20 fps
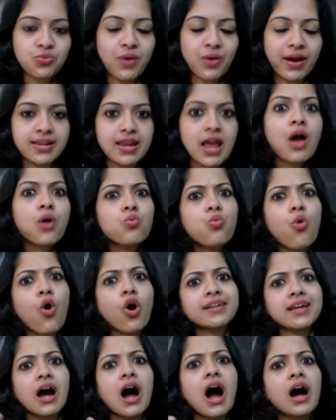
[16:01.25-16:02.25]
one.
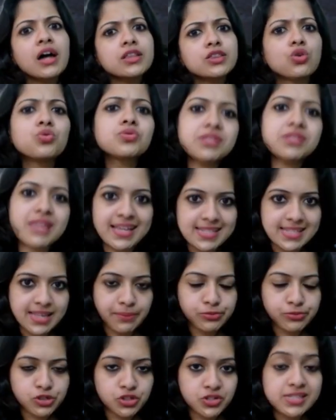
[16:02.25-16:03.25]
What are those
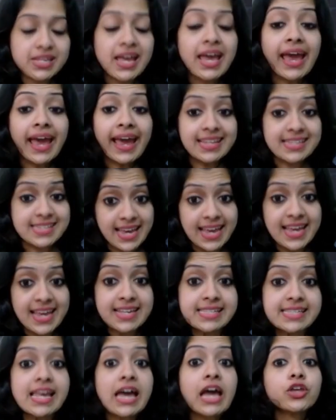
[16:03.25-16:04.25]
exceptions? It
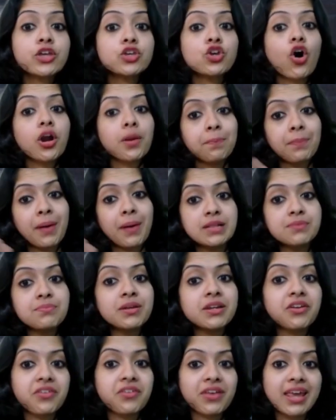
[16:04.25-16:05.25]
is your
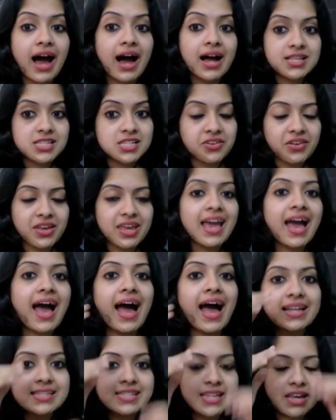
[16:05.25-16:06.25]
pulmonary artery
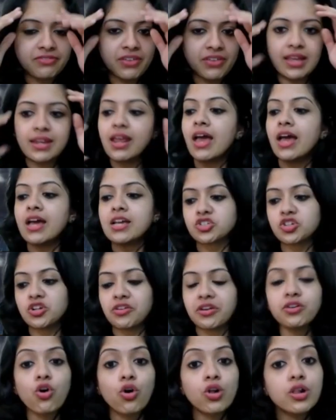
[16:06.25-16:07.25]
and vein.
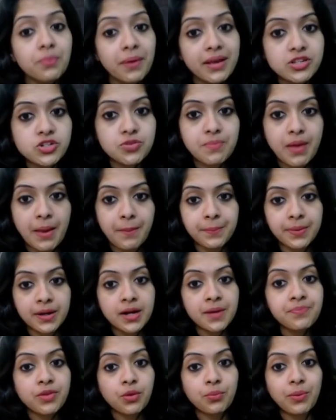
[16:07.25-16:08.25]
Children, always
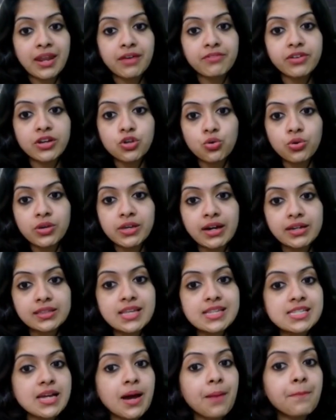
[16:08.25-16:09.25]
remember, whenever you hear the
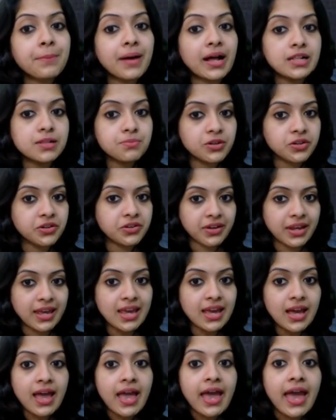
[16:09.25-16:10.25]
term
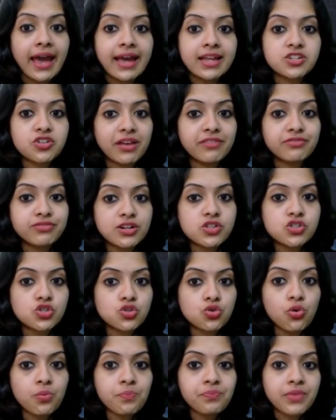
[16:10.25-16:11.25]
pulmonary, it refers
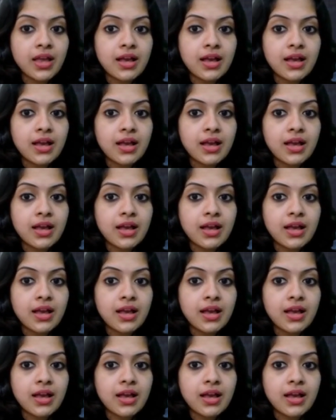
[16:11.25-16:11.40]
to